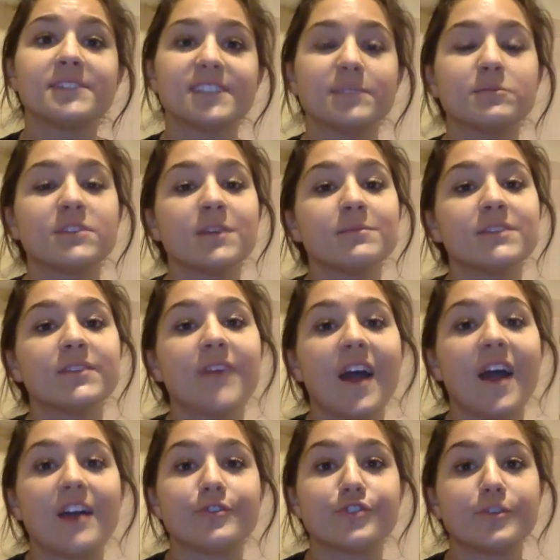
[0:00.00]
symptoms of
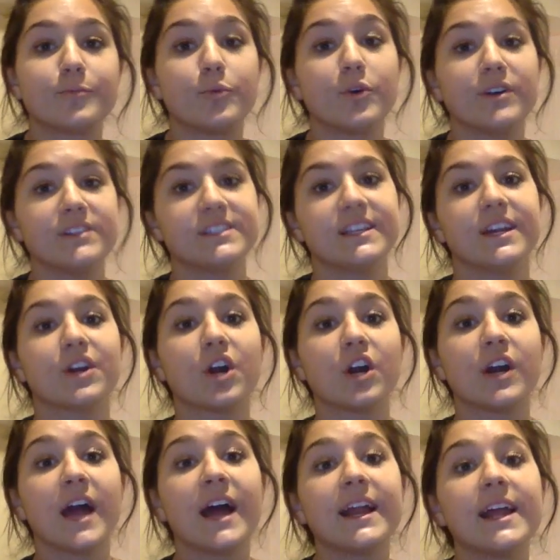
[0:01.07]
Endrin poisoning are
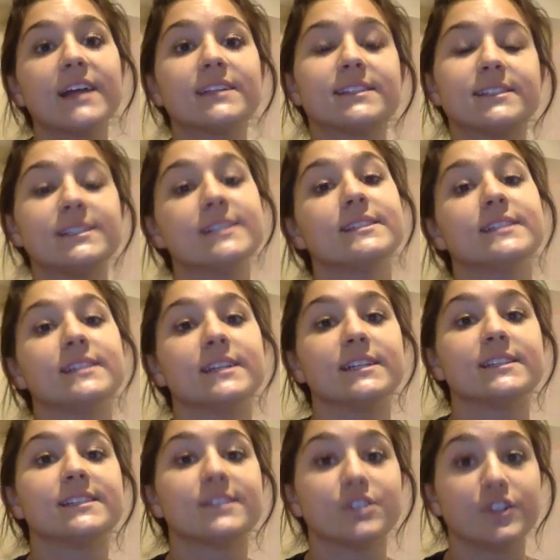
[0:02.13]
headaches,
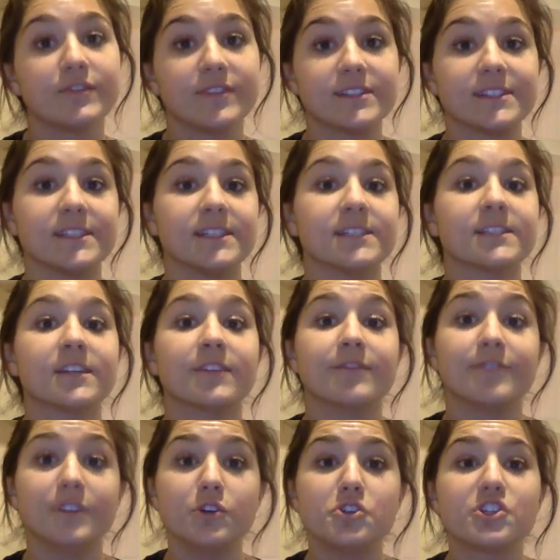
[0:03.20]
dizziness, nervousness,
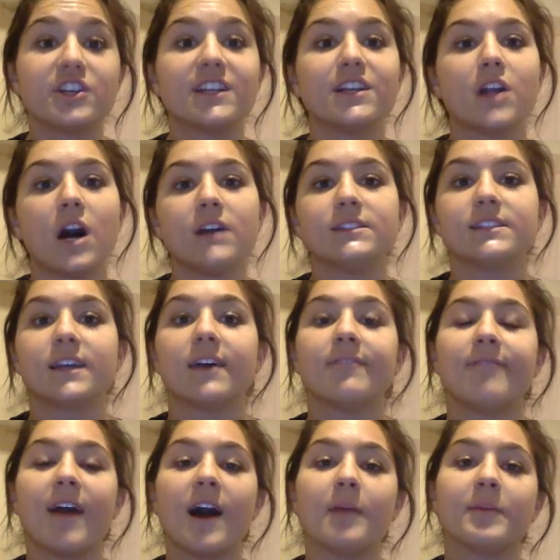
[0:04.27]
confusion, nausea,
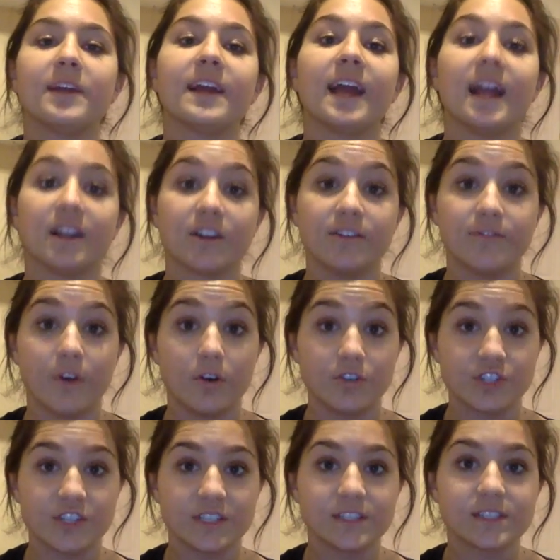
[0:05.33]
vomiting, and
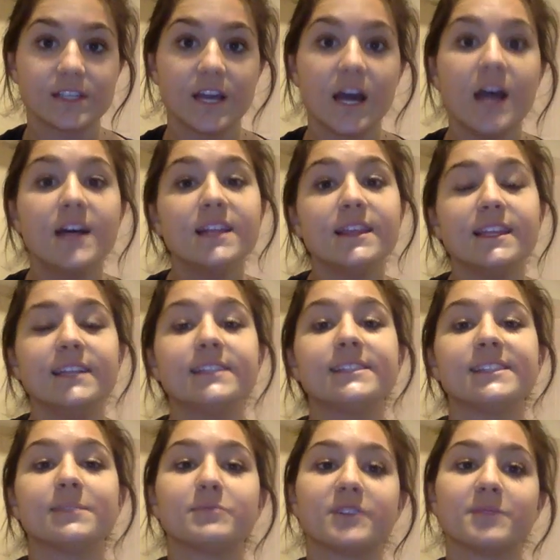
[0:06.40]
convulsions. These
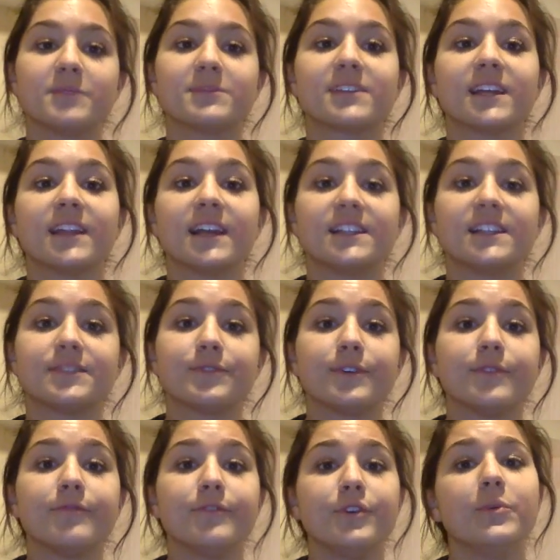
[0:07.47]
symptoms can last for a
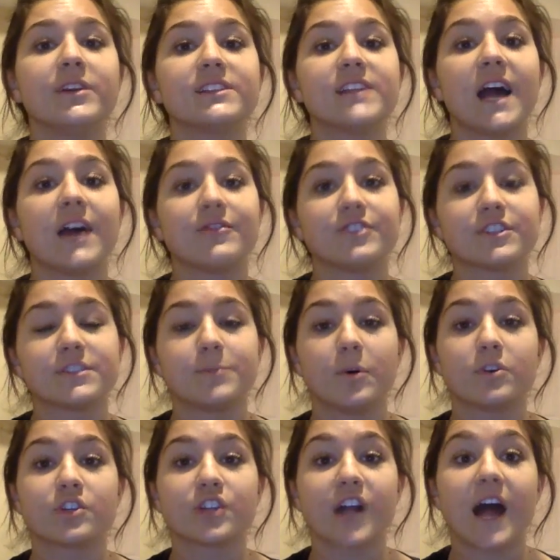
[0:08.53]
few weeks after
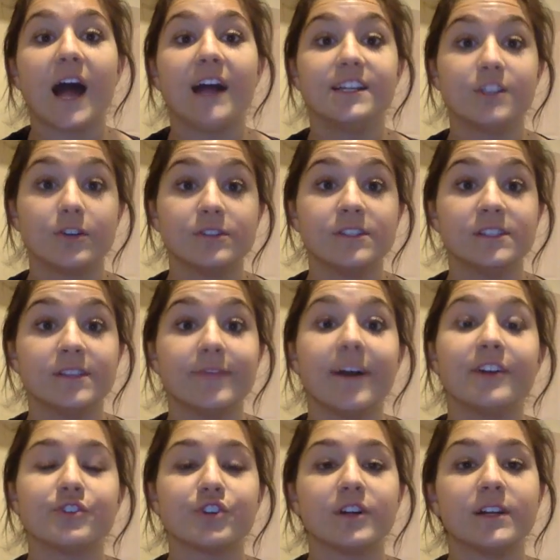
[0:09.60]
exposure to high doses of
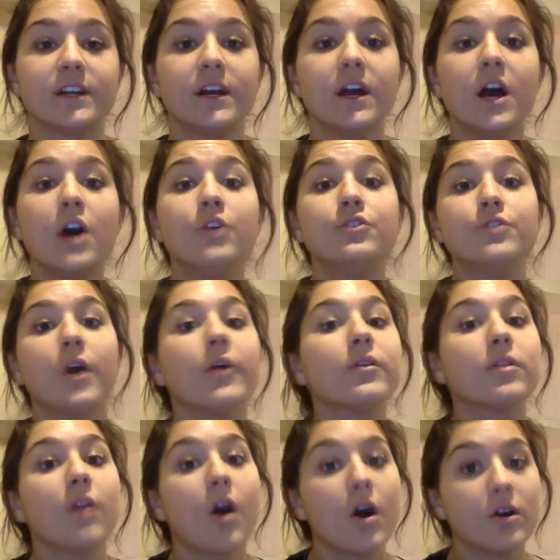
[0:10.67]
Endrin. No
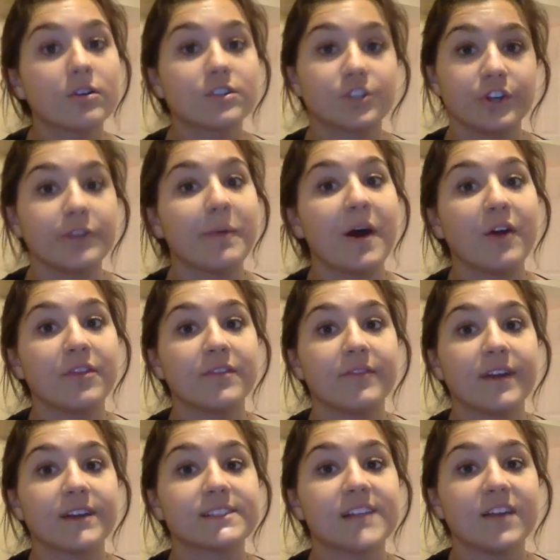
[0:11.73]
long-term health
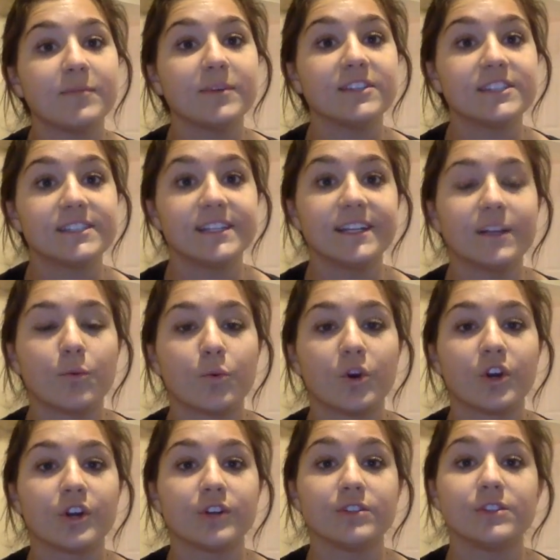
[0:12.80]
effects have been seen in
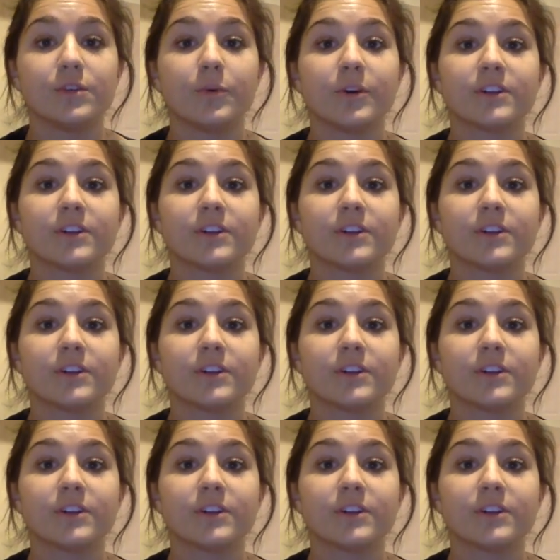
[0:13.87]
workers who were